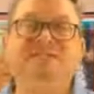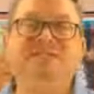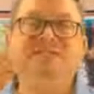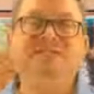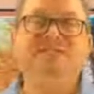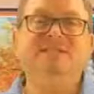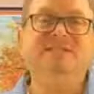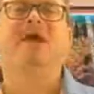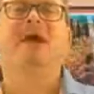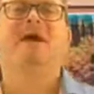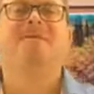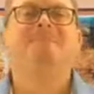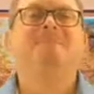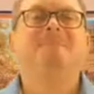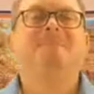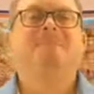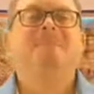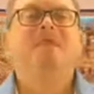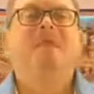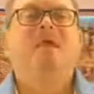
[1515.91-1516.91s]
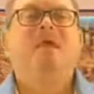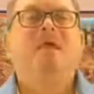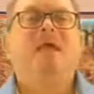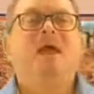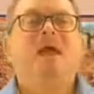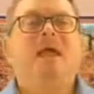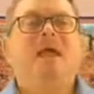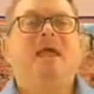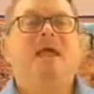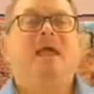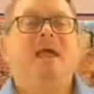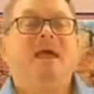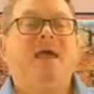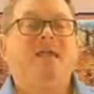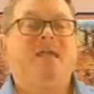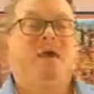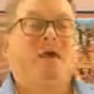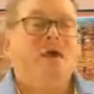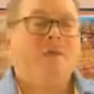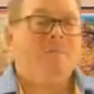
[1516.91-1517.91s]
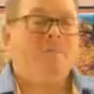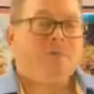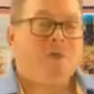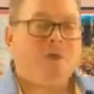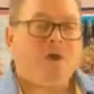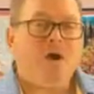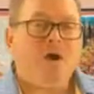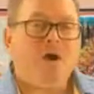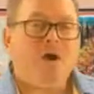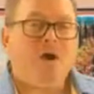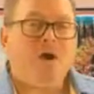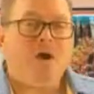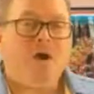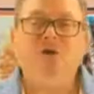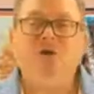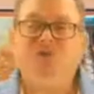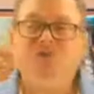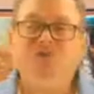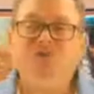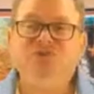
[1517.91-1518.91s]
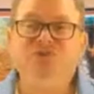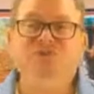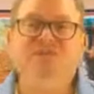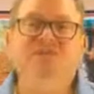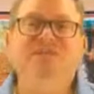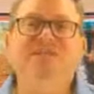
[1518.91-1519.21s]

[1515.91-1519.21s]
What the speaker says: at. And our product and our service is